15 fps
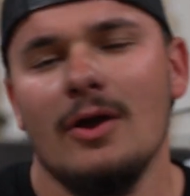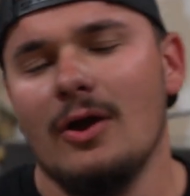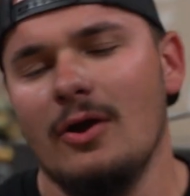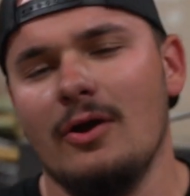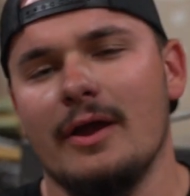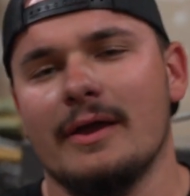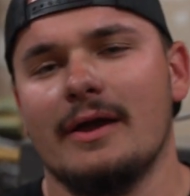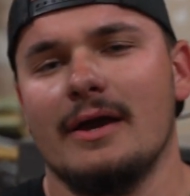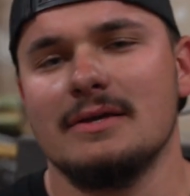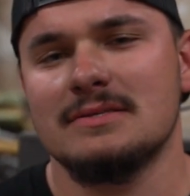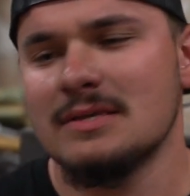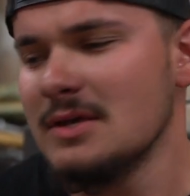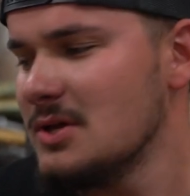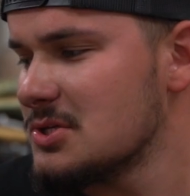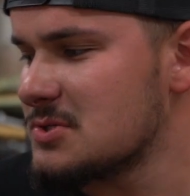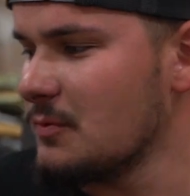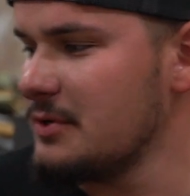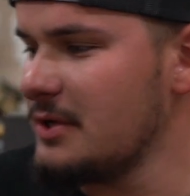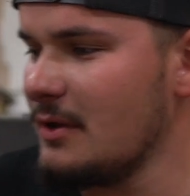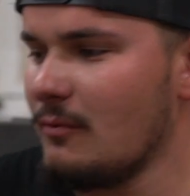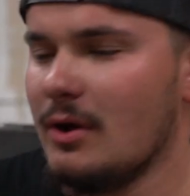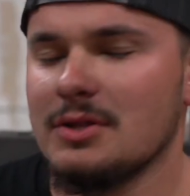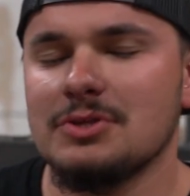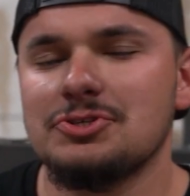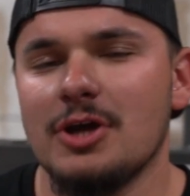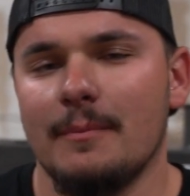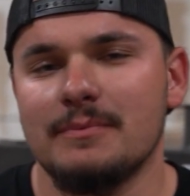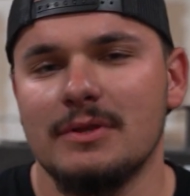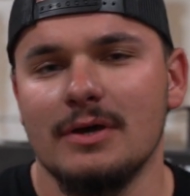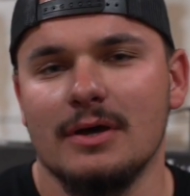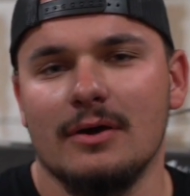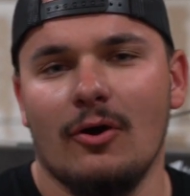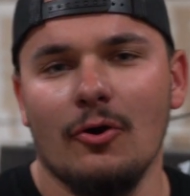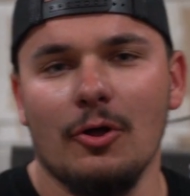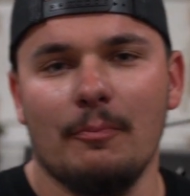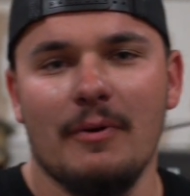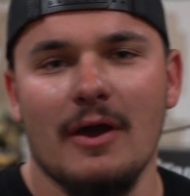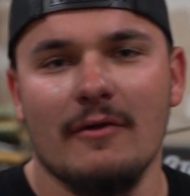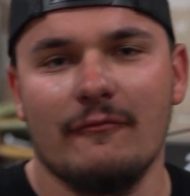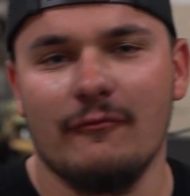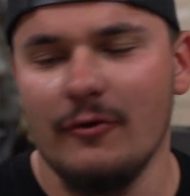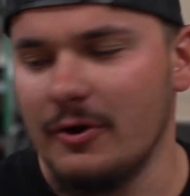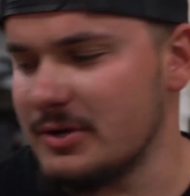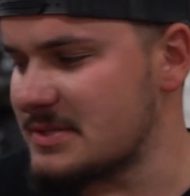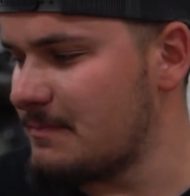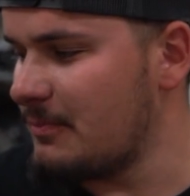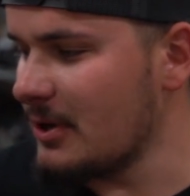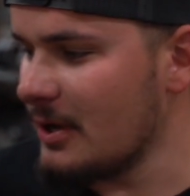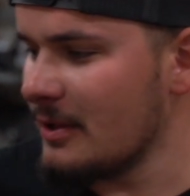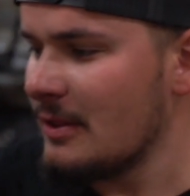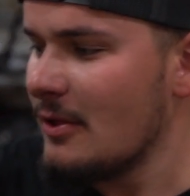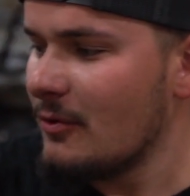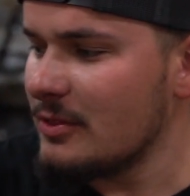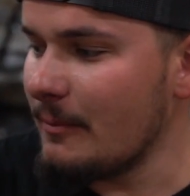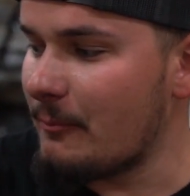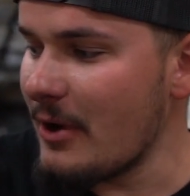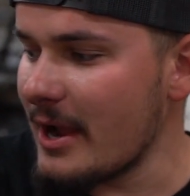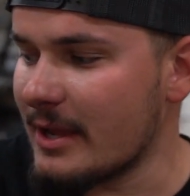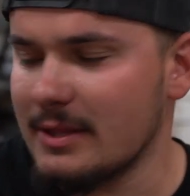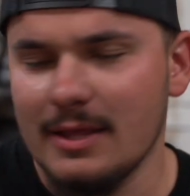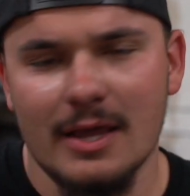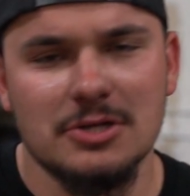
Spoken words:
Alright guys, so we did want to drop the oil pan first, but the bracket that